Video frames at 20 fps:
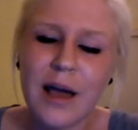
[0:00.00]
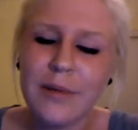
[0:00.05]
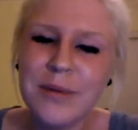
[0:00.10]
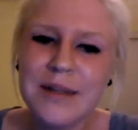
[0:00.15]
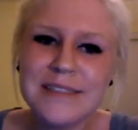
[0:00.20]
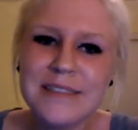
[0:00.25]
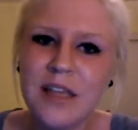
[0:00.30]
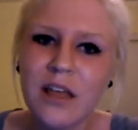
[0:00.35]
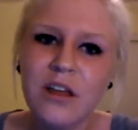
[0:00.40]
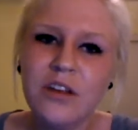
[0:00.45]
I'm
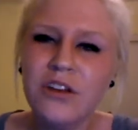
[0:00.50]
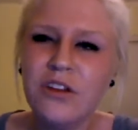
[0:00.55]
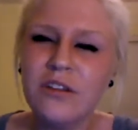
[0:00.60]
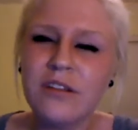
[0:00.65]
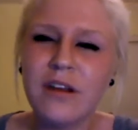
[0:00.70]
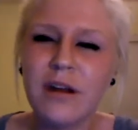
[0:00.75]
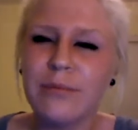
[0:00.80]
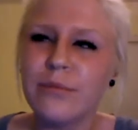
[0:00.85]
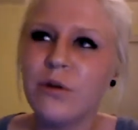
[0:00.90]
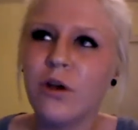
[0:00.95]
not telling
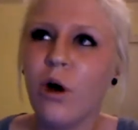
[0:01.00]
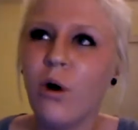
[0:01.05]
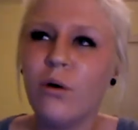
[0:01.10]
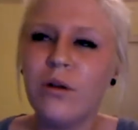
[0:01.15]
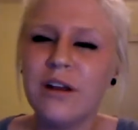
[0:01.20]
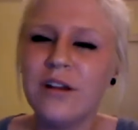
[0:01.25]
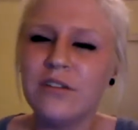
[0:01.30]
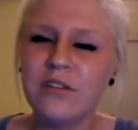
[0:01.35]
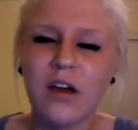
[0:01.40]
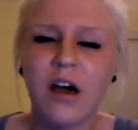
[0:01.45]
you that I'm
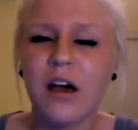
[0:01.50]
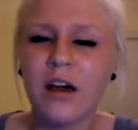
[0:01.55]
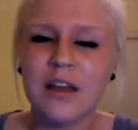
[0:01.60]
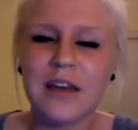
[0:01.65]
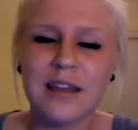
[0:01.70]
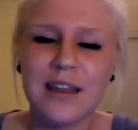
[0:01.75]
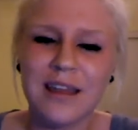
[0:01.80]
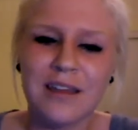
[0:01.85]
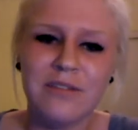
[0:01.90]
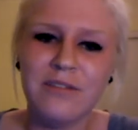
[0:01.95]
going and
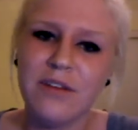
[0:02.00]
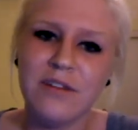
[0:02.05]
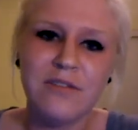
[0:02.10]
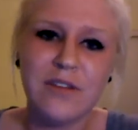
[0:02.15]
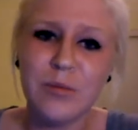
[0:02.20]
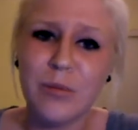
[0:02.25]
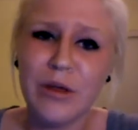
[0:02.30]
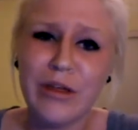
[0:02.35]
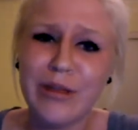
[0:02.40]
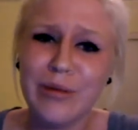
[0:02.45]
talking to, like,
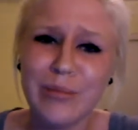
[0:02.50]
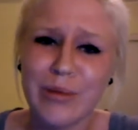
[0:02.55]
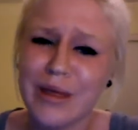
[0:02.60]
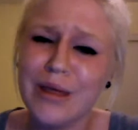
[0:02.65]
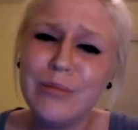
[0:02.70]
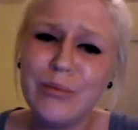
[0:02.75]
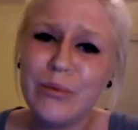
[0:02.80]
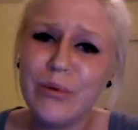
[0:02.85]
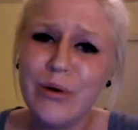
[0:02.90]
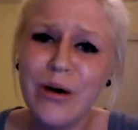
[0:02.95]
50 million
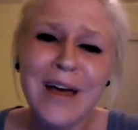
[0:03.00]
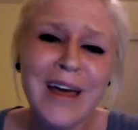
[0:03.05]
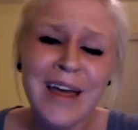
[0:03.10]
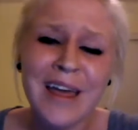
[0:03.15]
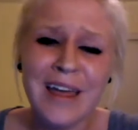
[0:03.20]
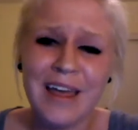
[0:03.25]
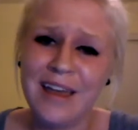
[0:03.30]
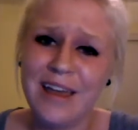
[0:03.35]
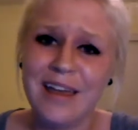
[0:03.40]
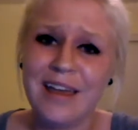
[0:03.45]
people
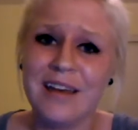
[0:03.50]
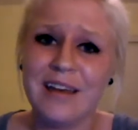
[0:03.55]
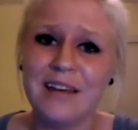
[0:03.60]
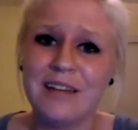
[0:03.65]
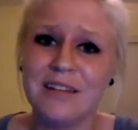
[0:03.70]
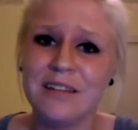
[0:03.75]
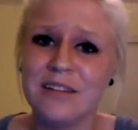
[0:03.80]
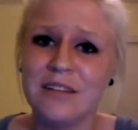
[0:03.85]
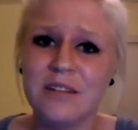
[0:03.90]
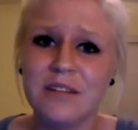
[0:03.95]

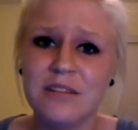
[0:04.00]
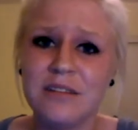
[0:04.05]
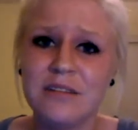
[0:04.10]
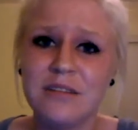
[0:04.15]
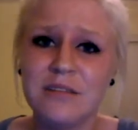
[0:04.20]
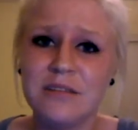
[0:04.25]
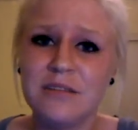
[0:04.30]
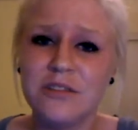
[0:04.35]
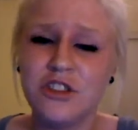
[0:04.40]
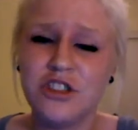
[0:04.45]
and
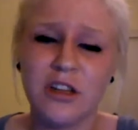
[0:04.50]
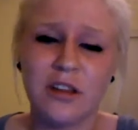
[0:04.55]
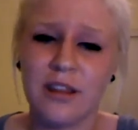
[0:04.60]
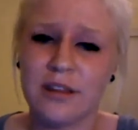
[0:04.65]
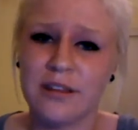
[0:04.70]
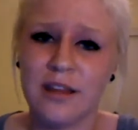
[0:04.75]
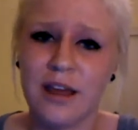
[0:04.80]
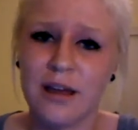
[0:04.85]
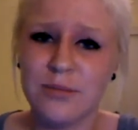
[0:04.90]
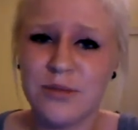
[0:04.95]
shit
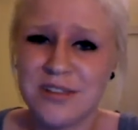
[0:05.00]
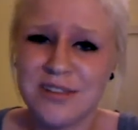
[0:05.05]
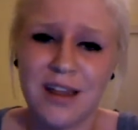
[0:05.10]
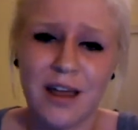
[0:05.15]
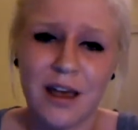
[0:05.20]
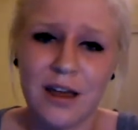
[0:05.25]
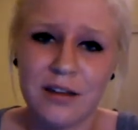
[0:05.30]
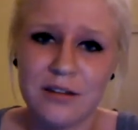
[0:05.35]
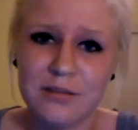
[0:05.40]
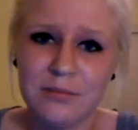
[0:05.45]
like that. I'm just
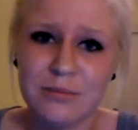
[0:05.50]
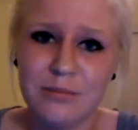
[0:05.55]
not.